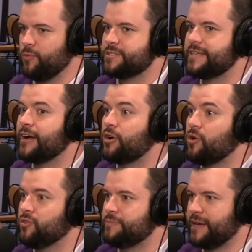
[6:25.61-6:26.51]
What's that
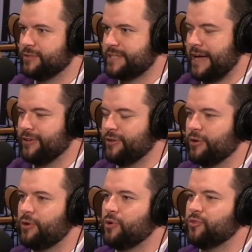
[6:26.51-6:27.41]
gold medal talent
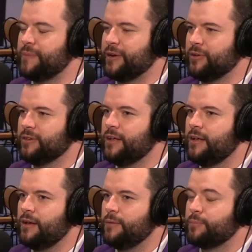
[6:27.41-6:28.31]
or gold medal
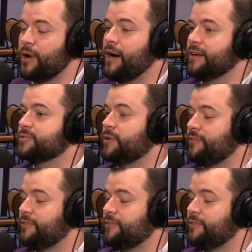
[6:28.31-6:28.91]
product?